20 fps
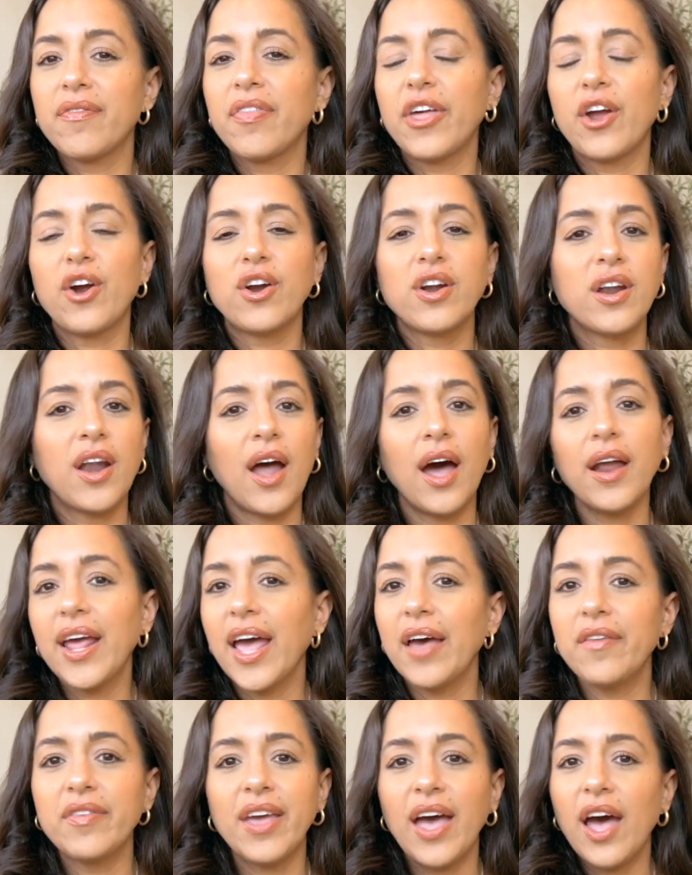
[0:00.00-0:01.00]
They are not
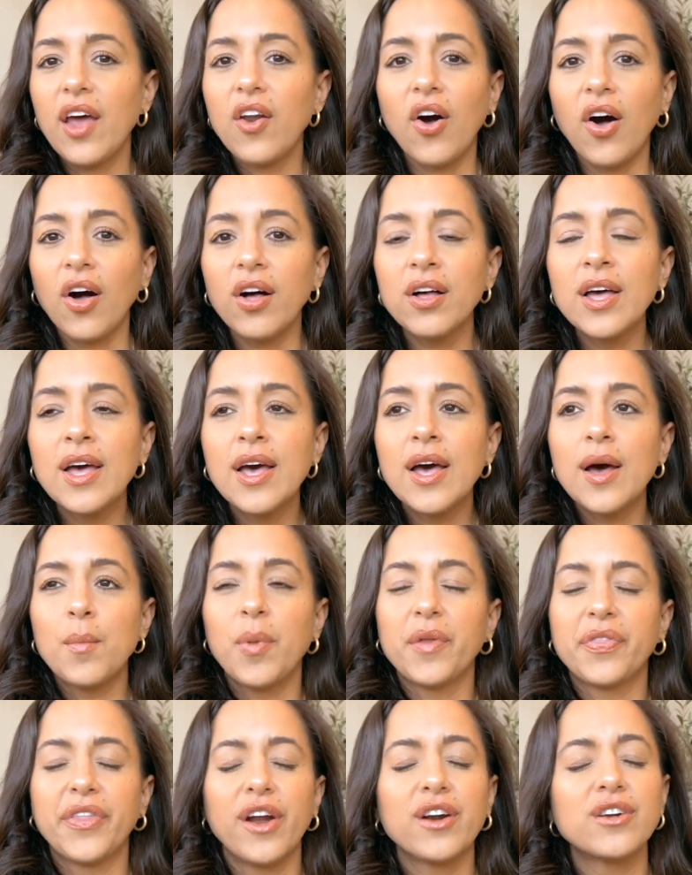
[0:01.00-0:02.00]
heavy at all,
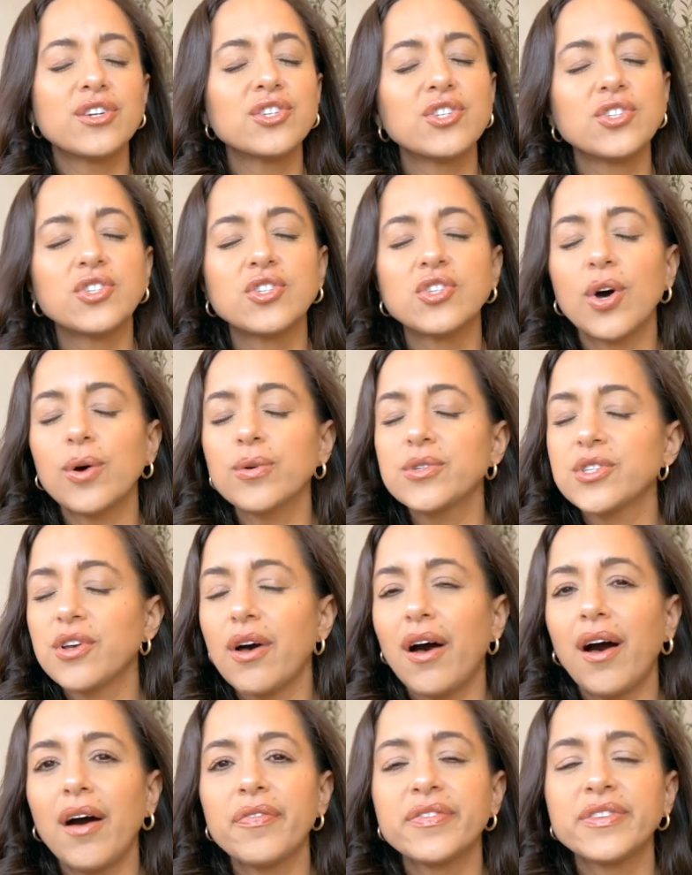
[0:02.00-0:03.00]
but they are so
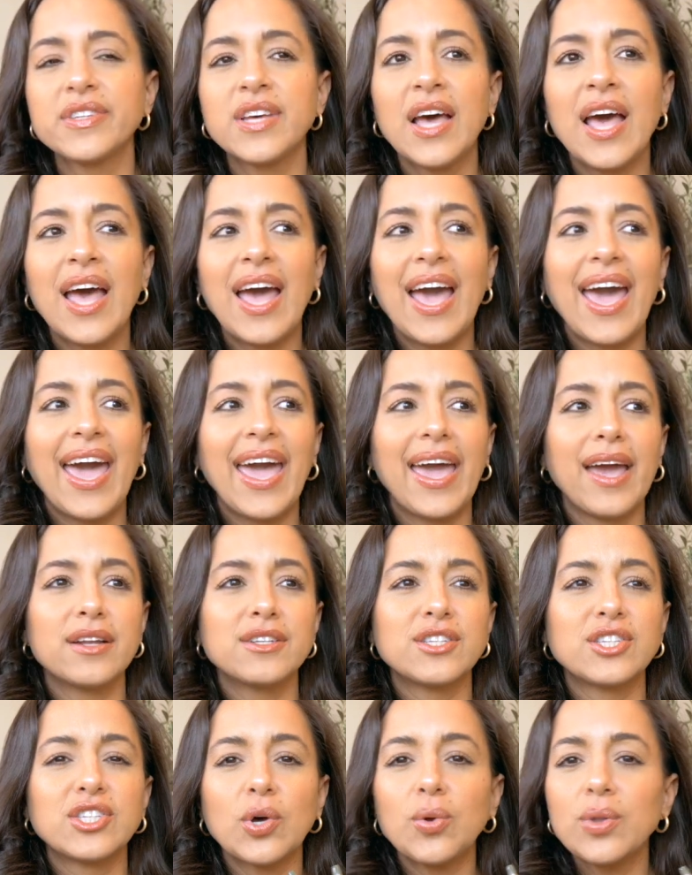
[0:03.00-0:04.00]
soft
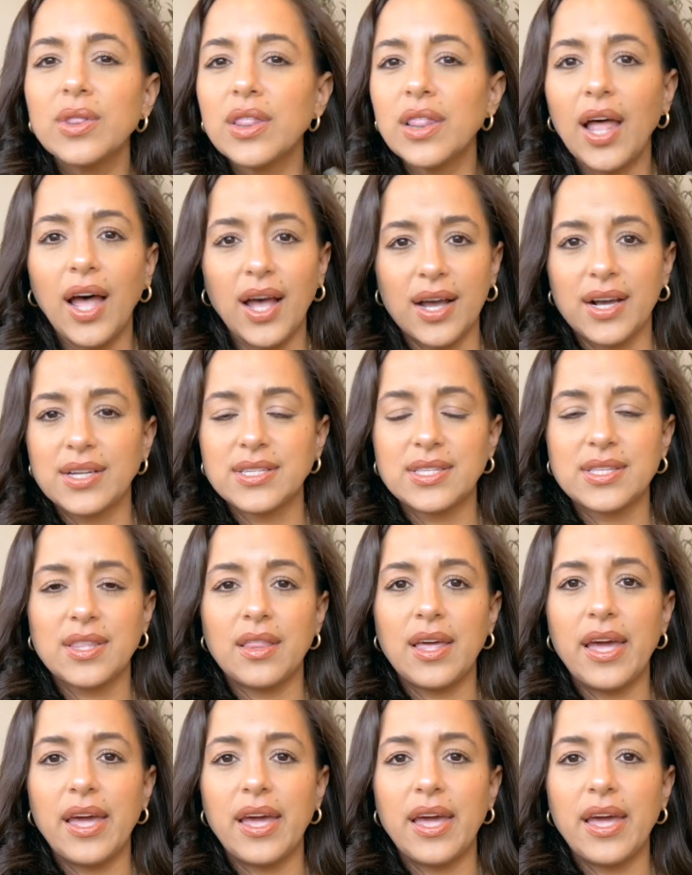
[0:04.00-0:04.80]
and so luxe.